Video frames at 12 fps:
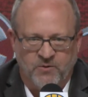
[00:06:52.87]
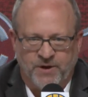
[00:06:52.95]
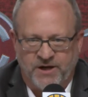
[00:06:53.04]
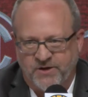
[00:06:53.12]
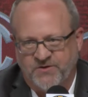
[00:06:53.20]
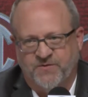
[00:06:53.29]

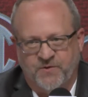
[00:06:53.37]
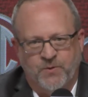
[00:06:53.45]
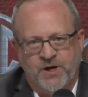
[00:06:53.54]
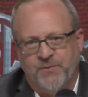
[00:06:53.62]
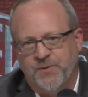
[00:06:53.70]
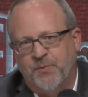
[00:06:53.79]
because of the
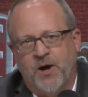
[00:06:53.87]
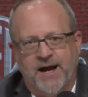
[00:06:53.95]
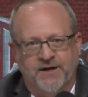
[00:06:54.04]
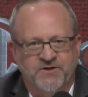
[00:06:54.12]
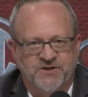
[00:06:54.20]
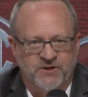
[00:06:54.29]
way we
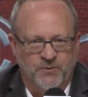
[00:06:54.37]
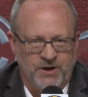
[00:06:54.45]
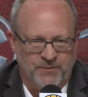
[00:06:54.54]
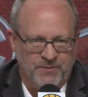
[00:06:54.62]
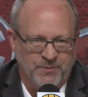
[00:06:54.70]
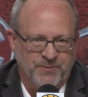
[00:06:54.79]
practice and the way
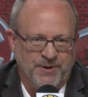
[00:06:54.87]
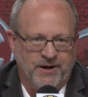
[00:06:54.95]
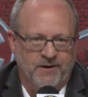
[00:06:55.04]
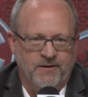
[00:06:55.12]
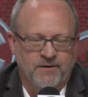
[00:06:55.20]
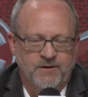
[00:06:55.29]
we
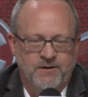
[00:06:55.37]
prepare.